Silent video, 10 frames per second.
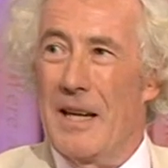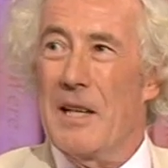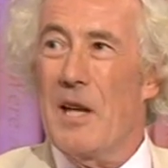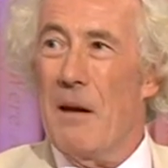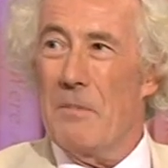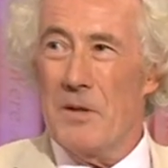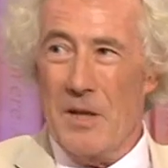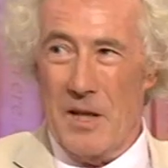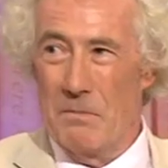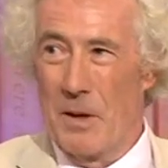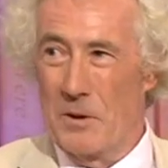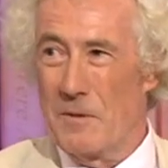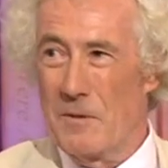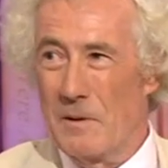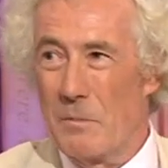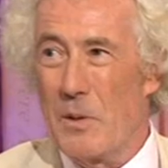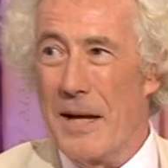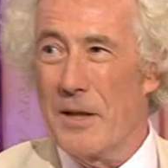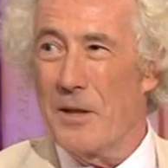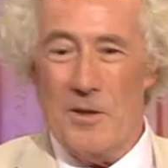except as boastful
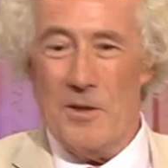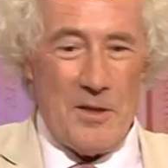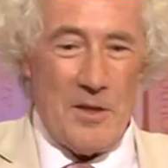braggarts